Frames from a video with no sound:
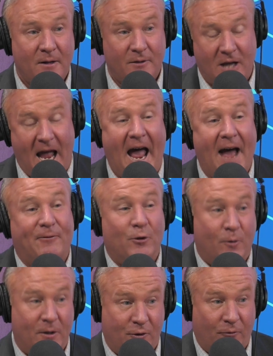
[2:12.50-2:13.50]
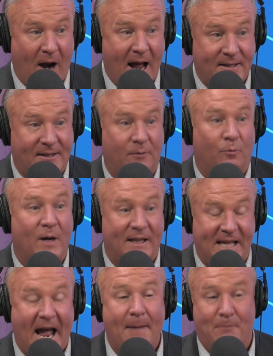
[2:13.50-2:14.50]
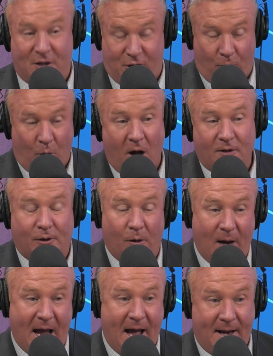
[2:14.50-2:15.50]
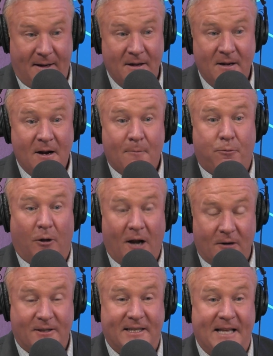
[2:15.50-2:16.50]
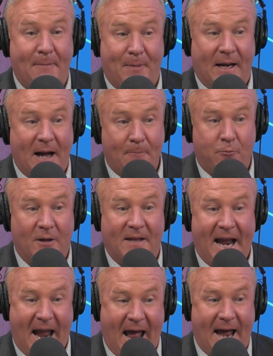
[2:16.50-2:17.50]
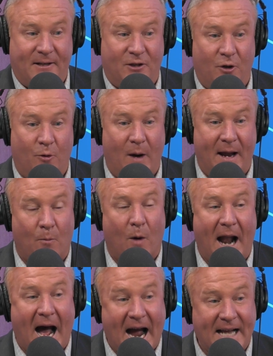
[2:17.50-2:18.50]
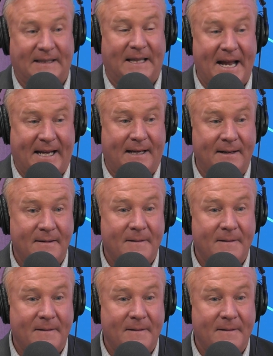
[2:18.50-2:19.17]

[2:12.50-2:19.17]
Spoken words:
to have to address with that, but you also had players stepping up when they had to. And what I think